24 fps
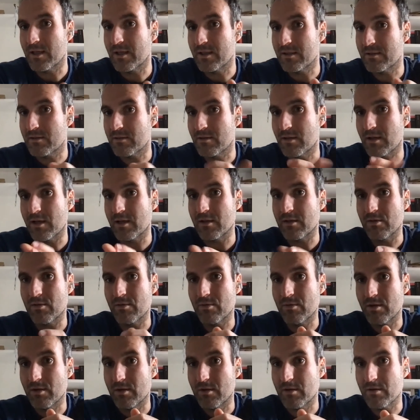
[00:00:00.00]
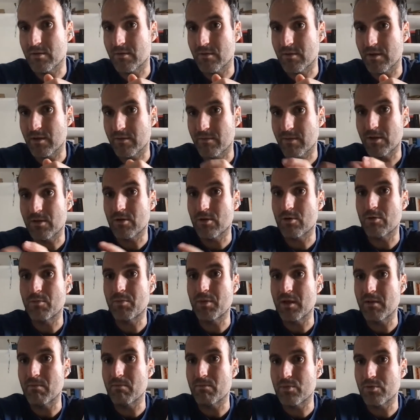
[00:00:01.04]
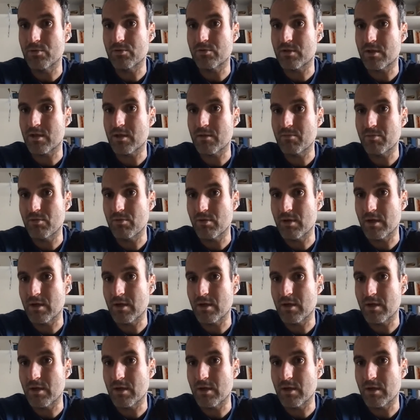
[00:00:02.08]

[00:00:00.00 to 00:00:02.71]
guess like you, even though being bootstrapped,